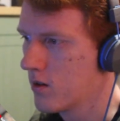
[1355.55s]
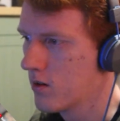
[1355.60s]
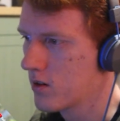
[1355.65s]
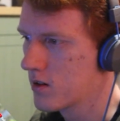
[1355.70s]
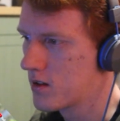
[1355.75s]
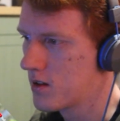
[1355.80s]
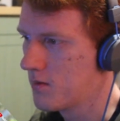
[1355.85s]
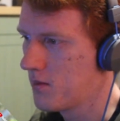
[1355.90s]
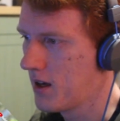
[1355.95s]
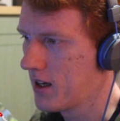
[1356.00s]

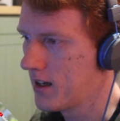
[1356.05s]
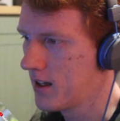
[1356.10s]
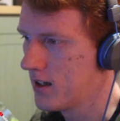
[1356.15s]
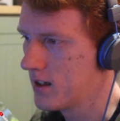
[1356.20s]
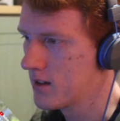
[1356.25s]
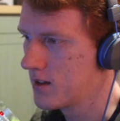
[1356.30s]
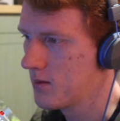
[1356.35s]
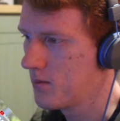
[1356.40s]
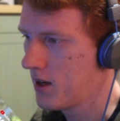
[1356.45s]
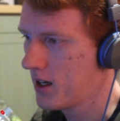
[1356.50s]
What's he
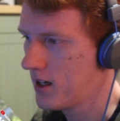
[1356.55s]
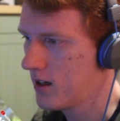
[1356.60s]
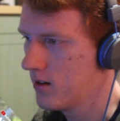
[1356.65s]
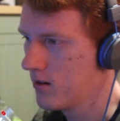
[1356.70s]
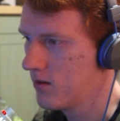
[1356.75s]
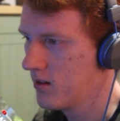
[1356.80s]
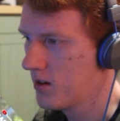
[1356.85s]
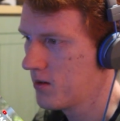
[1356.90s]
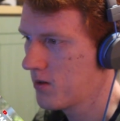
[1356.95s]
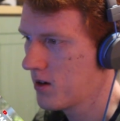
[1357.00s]
making? Is he
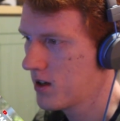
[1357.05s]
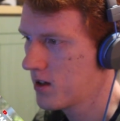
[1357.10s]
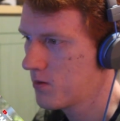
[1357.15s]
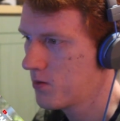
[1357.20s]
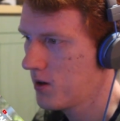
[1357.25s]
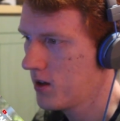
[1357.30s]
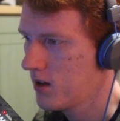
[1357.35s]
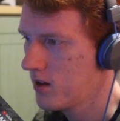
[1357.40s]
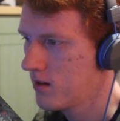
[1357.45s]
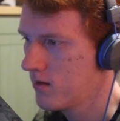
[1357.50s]
making a
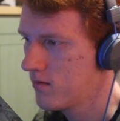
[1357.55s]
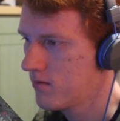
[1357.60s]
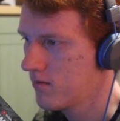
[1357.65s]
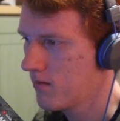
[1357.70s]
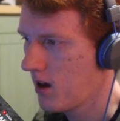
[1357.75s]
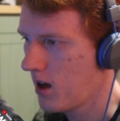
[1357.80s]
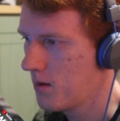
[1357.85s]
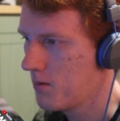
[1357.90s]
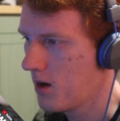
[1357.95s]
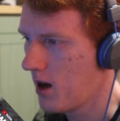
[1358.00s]
rewind button?
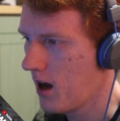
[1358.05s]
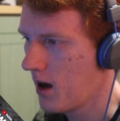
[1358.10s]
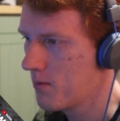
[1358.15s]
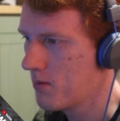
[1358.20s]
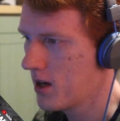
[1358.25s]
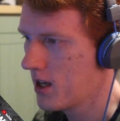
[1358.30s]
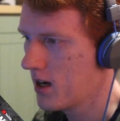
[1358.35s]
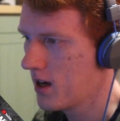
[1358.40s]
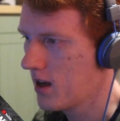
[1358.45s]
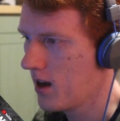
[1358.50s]

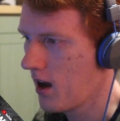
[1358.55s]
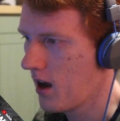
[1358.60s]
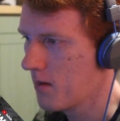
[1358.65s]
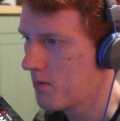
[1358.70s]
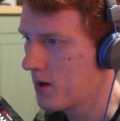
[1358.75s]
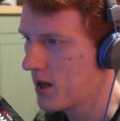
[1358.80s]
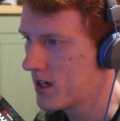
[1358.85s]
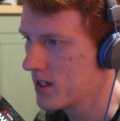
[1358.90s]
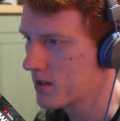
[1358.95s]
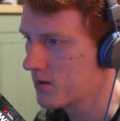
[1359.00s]
I bet
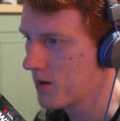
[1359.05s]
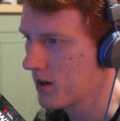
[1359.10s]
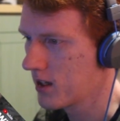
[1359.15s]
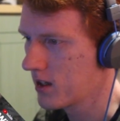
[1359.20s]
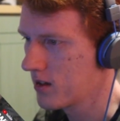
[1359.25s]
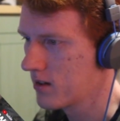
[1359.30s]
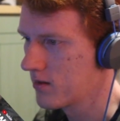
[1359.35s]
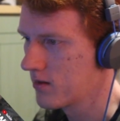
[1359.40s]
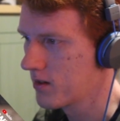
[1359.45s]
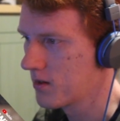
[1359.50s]
he's
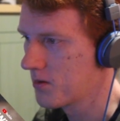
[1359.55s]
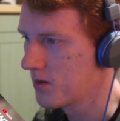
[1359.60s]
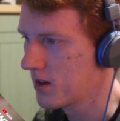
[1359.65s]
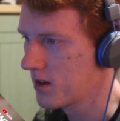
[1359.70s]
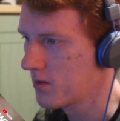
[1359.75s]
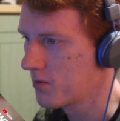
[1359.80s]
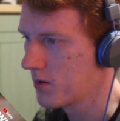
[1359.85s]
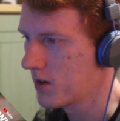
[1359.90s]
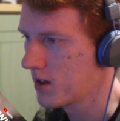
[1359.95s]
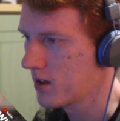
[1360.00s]
making a
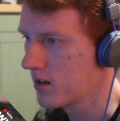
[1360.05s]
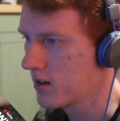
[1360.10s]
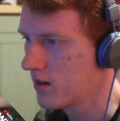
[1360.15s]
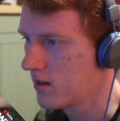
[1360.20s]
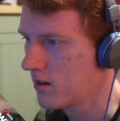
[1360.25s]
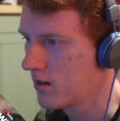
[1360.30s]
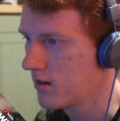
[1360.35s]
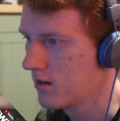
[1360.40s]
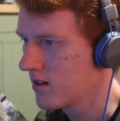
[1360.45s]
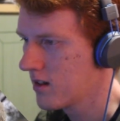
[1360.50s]
rewind
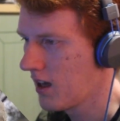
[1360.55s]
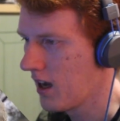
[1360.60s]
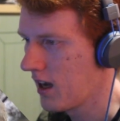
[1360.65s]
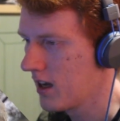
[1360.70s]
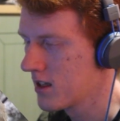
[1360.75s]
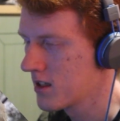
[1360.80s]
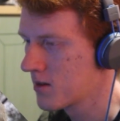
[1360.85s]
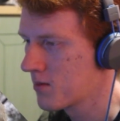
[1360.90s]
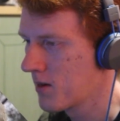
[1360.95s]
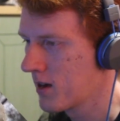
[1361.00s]
button.
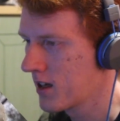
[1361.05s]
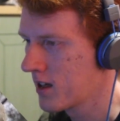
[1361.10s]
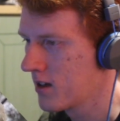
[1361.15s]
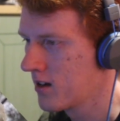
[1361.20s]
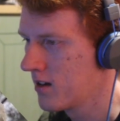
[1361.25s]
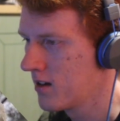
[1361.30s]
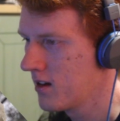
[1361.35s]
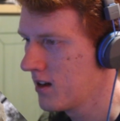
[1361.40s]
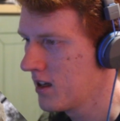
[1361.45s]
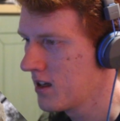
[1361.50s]
Yeah, he's
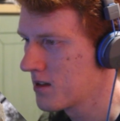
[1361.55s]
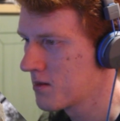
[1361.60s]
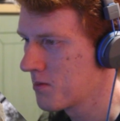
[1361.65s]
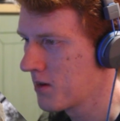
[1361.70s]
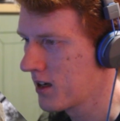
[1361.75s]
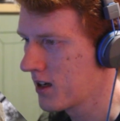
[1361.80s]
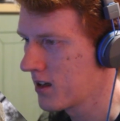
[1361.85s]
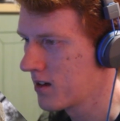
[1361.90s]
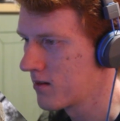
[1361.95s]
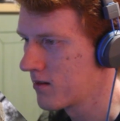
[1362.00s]
making
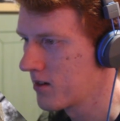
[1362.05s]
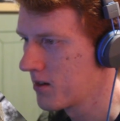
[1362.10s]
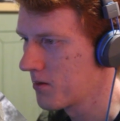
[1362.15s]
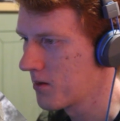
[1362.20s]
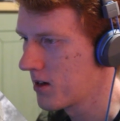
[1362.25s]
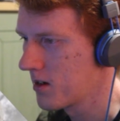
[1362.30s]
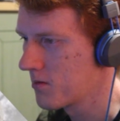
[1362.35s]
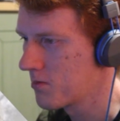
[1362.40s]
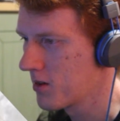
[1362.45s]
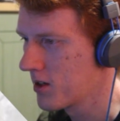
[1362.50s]
a
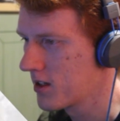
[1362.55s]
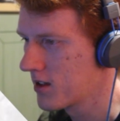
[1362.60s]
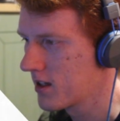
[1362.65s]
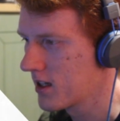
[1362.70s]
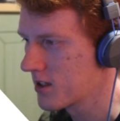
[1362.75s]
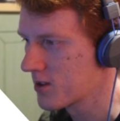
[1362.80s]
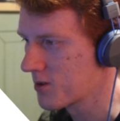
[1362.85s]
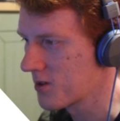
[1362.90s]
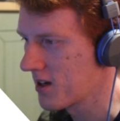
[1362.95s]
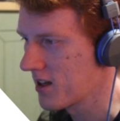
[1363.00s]
rewind
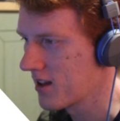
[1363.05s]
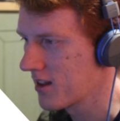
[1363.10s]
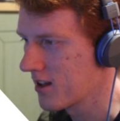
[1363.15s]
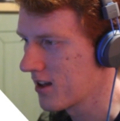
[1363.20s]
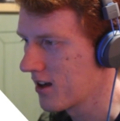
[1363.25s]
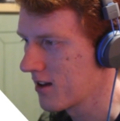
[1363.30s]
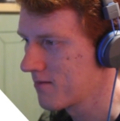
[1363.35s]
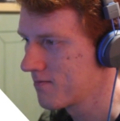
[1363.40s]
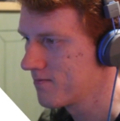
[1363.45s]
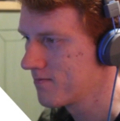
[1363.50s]
button. That's what
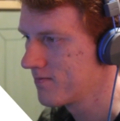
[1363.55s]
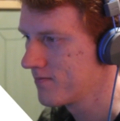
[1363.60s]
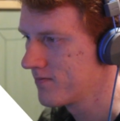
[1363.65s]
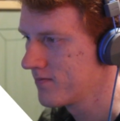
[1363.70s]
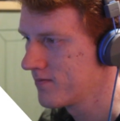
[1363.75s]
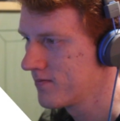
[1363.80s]
I thought.